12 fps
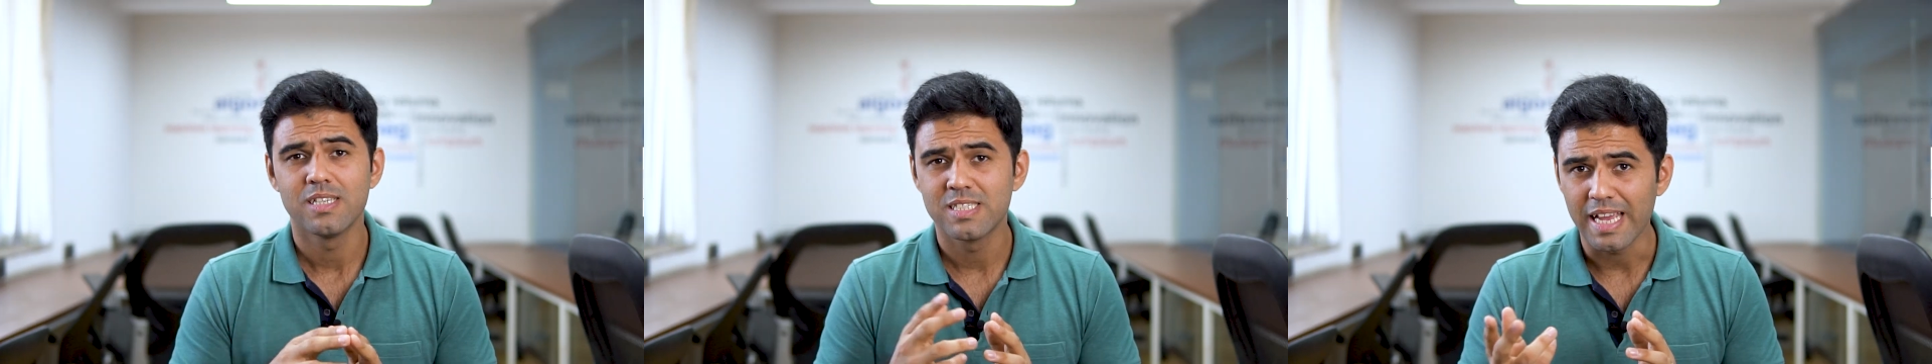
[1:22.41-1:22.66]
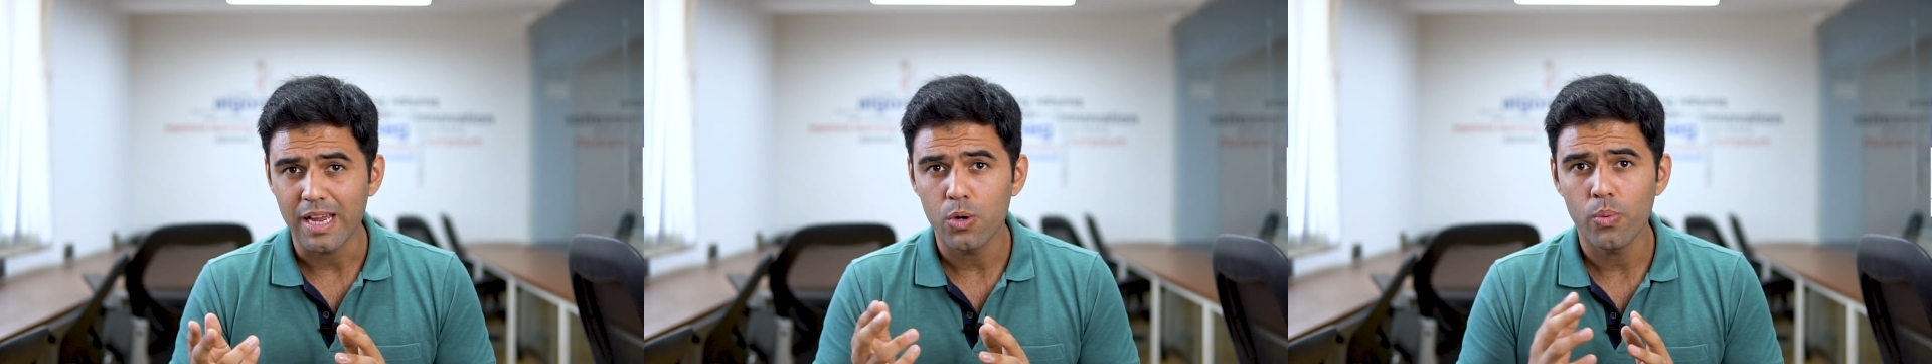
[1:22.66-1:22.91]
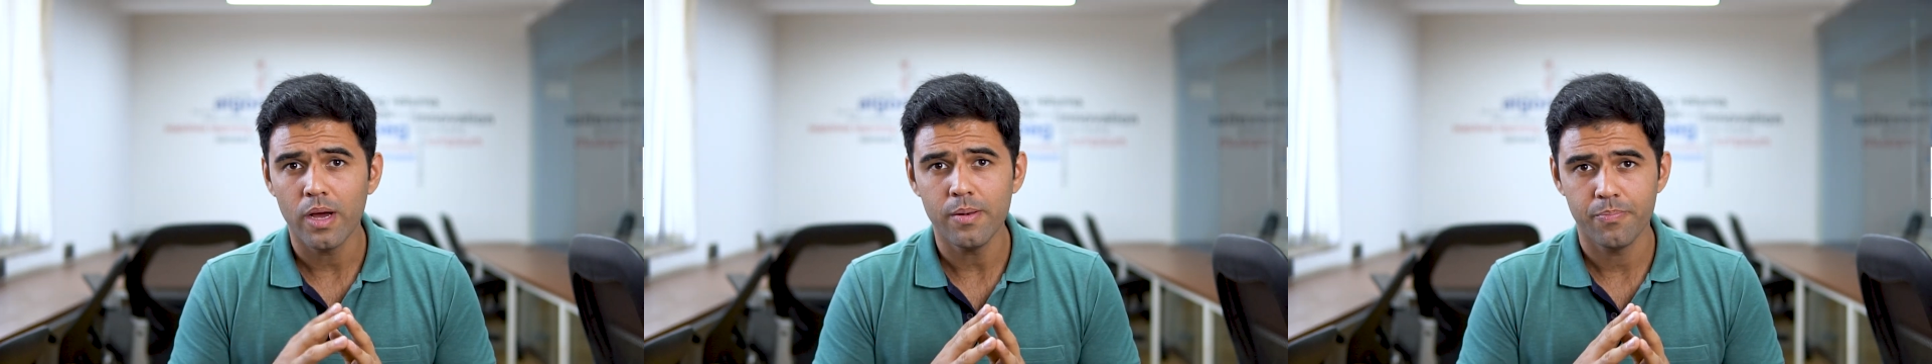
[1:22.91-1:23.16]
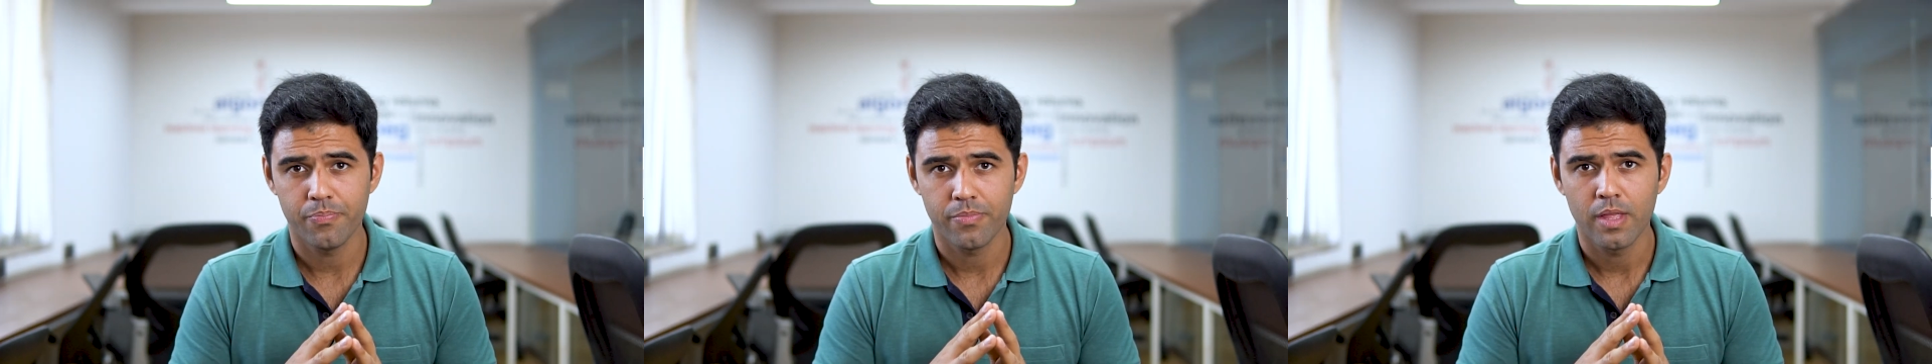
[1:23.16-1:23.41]
Second
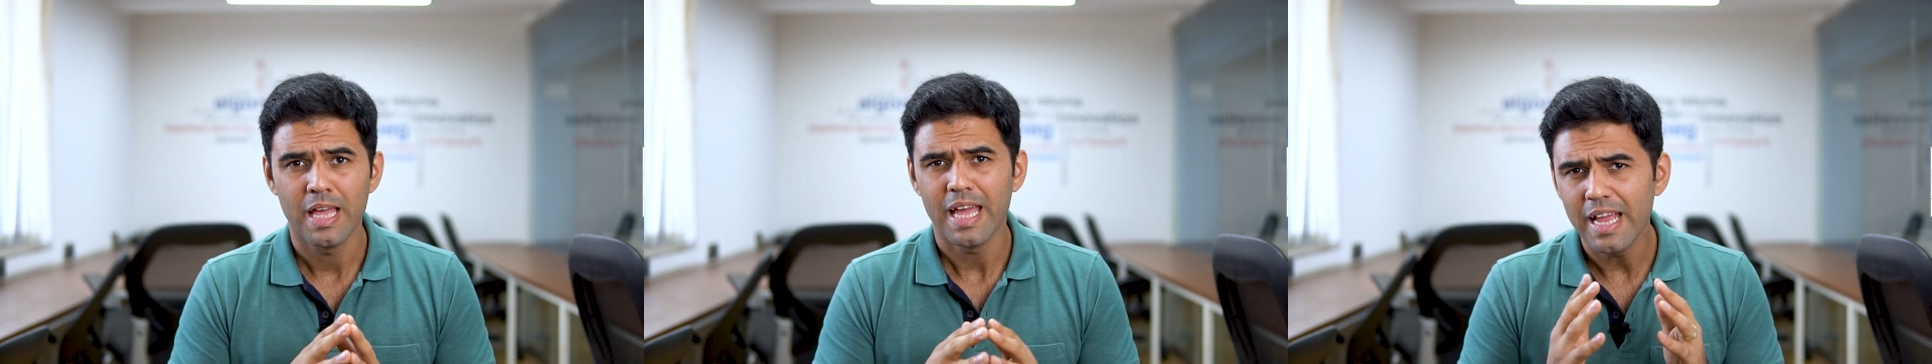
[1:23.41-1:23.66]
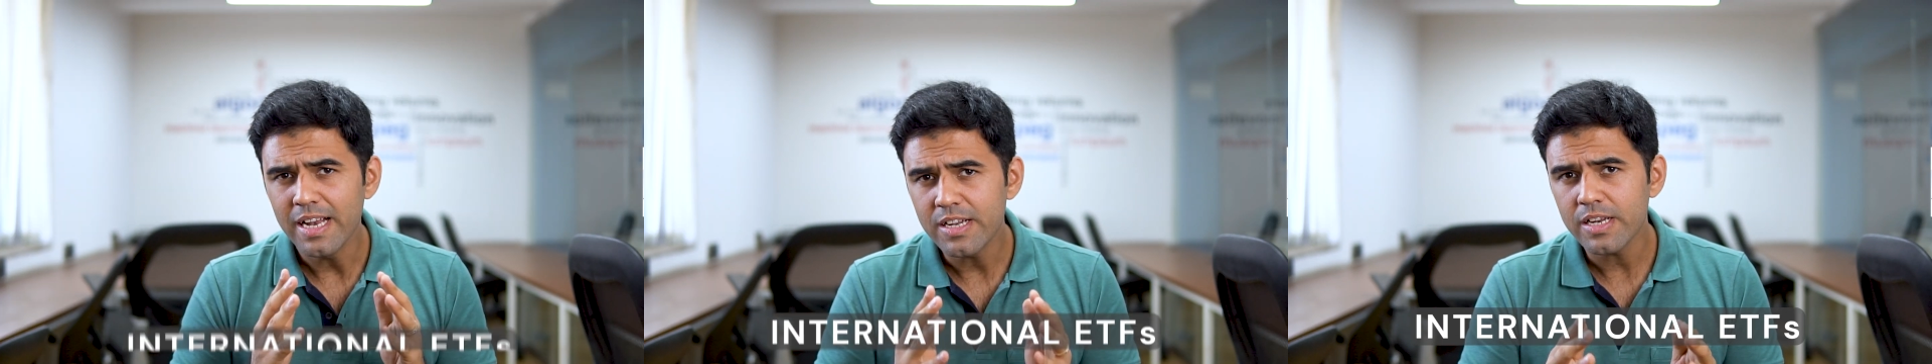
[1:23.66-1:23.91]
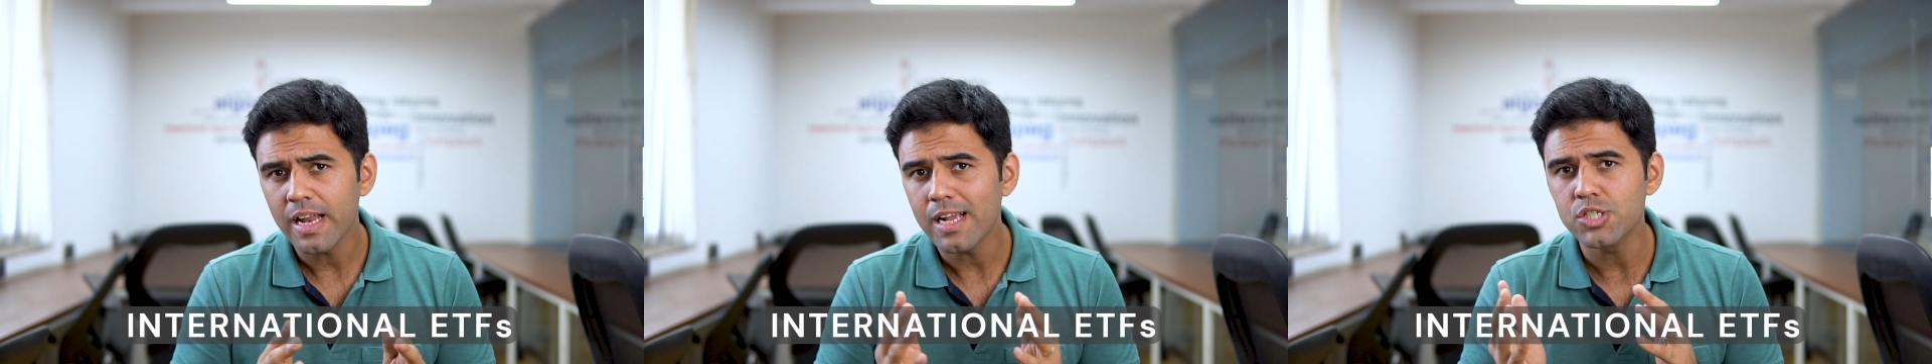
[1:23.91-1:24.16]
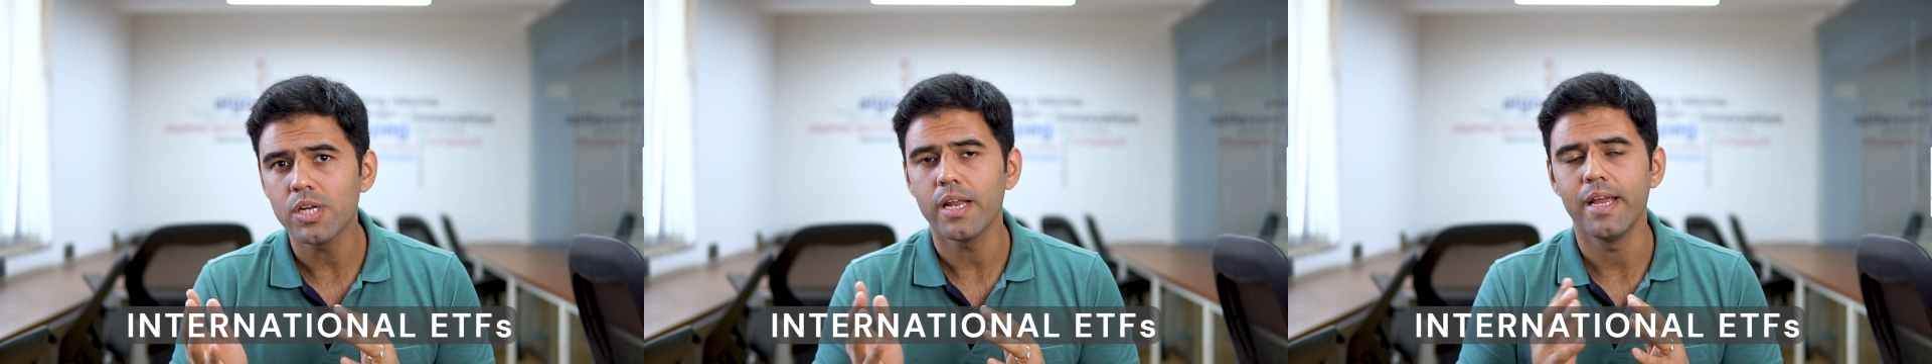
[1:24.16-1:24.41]
one, international